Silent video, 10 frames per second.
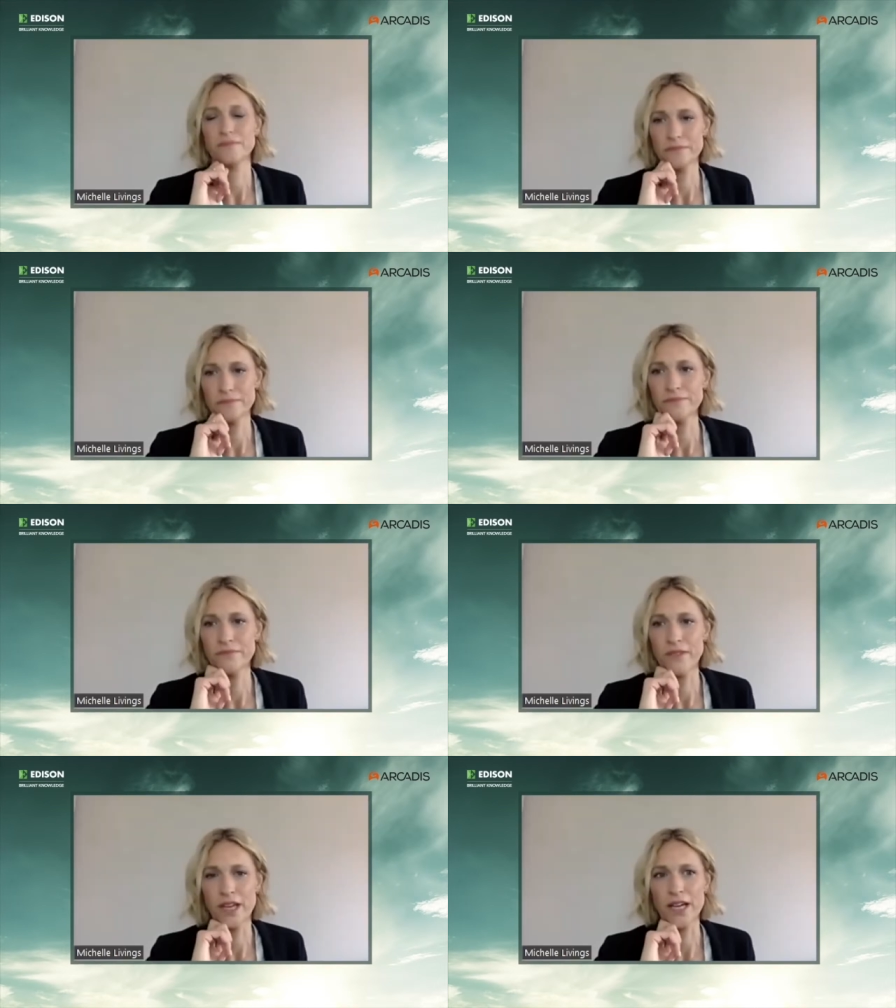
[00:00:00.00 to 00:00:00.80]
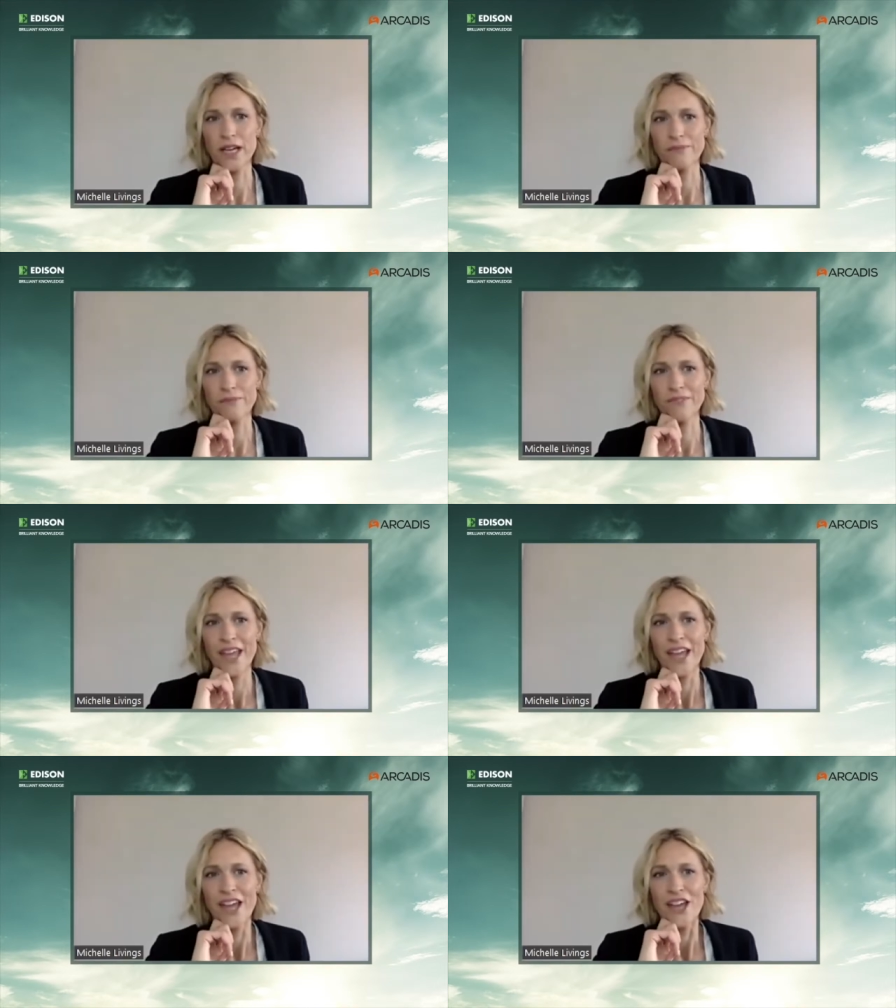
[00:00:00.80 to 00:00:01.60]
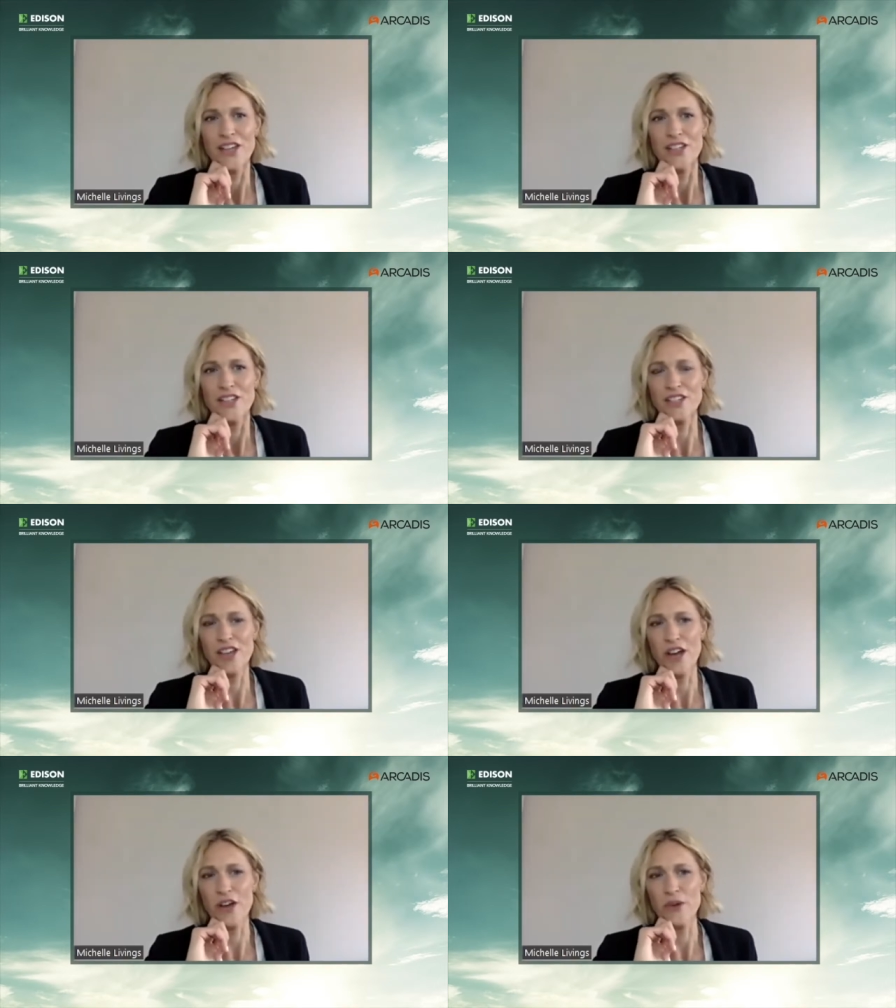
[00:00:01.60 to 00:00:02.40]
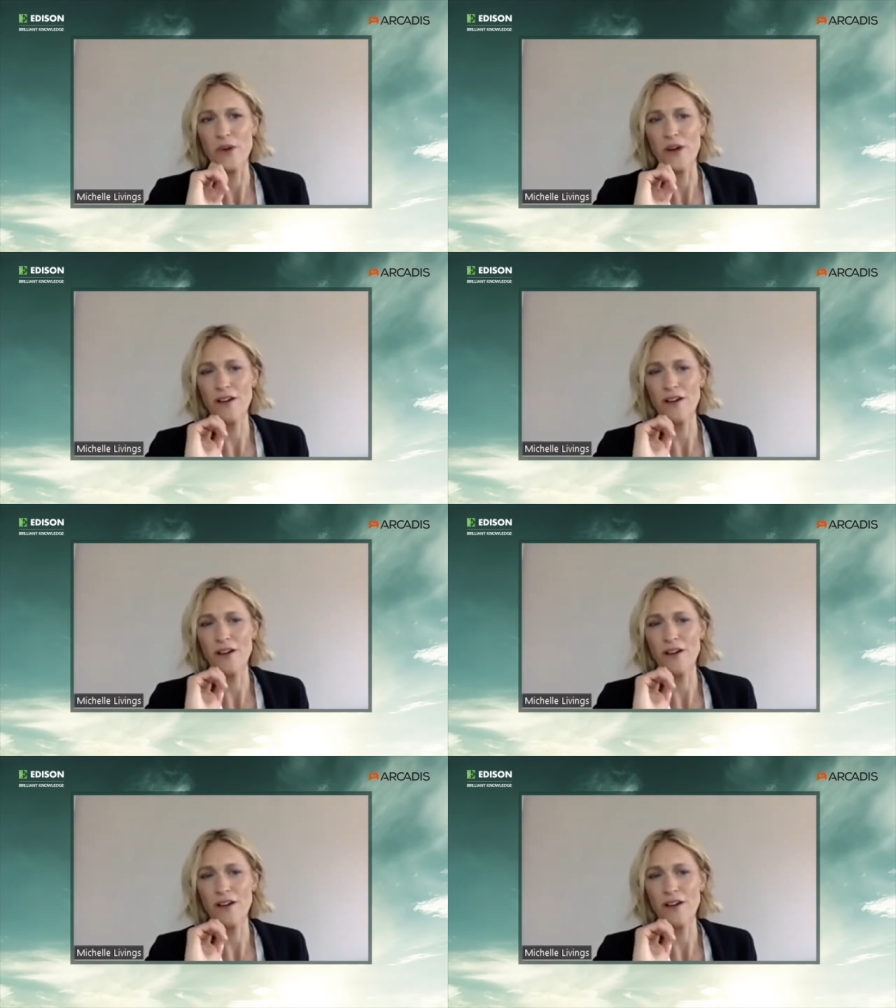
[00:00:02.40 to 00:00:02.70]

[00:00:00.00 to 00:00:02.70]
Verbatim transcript: Mm, yeah. So,